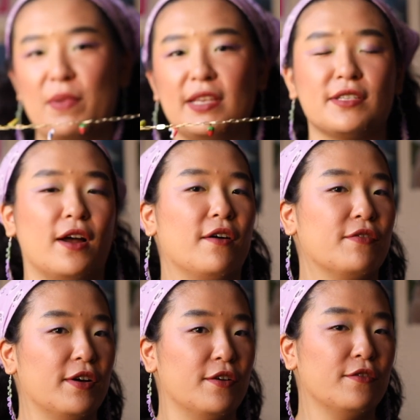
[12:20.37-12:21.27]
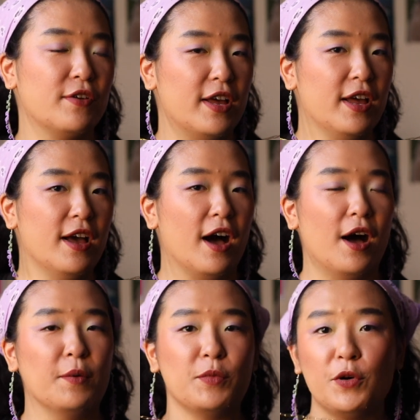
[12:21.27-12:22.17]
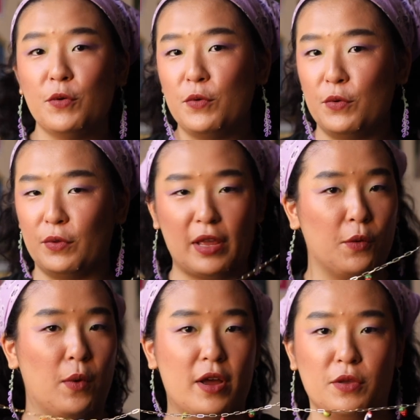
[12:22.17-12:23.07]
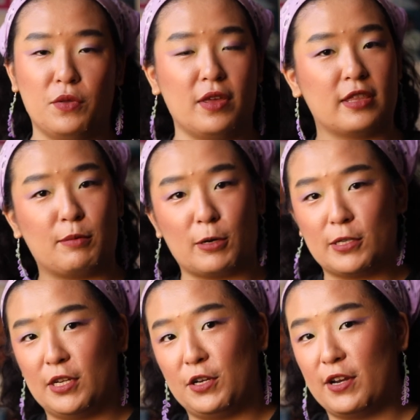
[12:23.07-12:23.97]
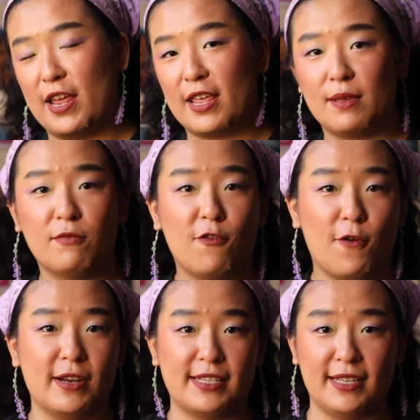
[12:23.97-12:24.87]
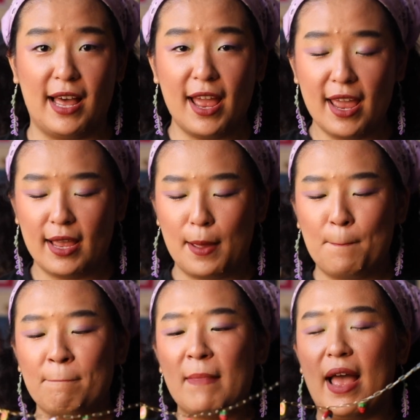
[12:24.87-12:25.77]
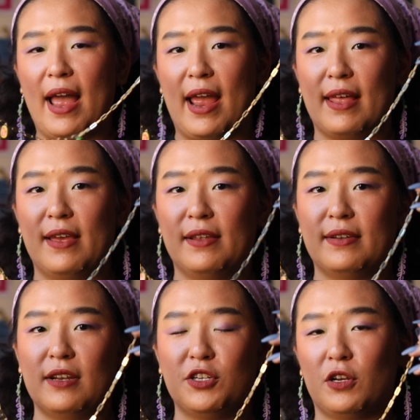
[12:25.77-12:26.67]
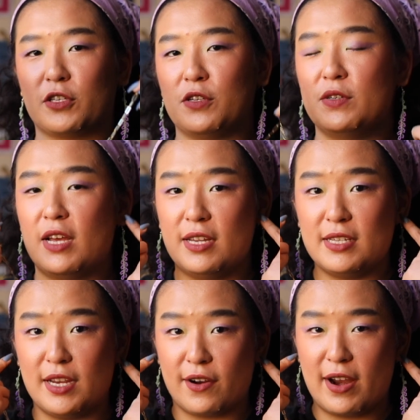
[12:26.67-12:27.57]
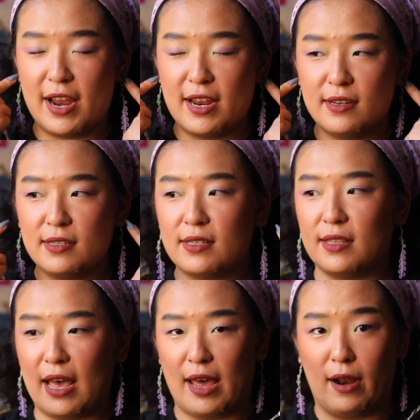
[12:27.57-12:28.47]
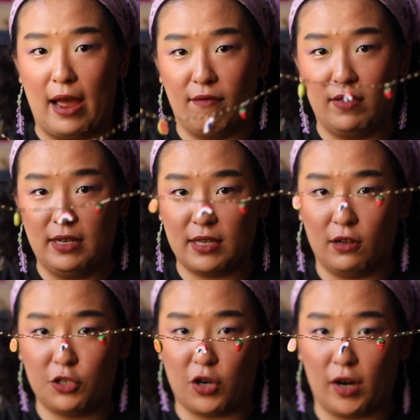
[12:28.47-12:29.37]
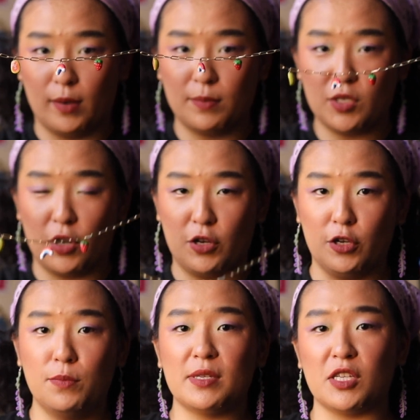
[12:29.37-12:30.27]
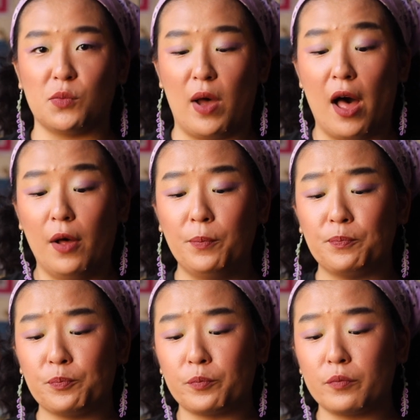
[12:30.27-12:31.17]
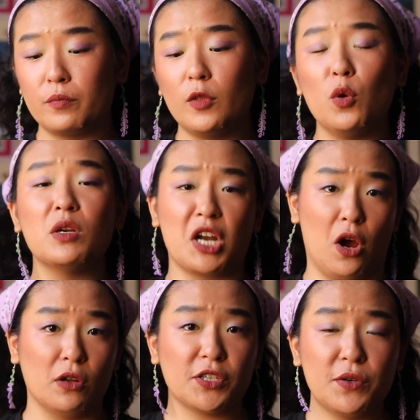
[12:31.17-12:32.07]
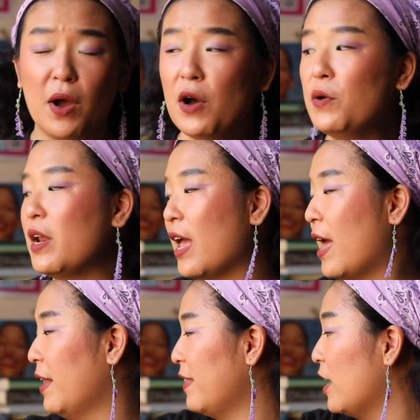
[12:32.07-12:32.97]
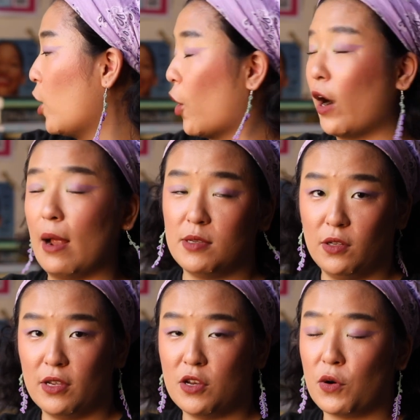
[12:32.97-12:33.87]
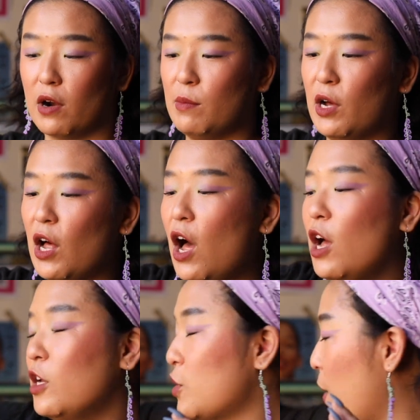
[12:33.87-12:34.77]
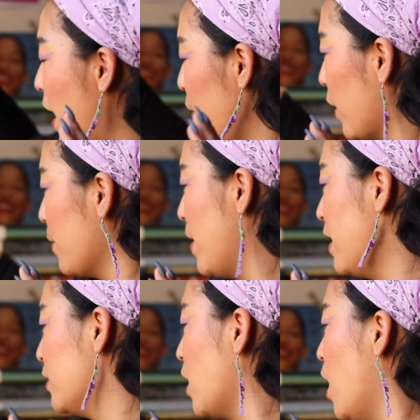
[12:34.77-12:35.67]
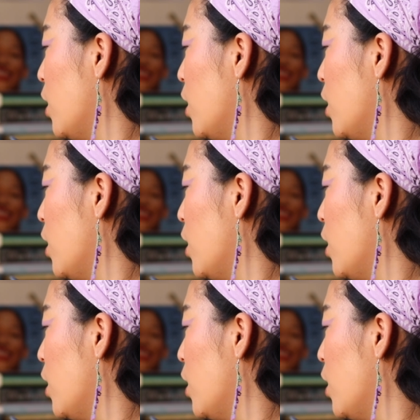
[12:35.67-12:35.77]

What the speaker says: based off of what you think the person you're getting them for is like. And she also does earrings that have these little charms on hoops as well, which I also own and think are absolutely adorable. So highly recommend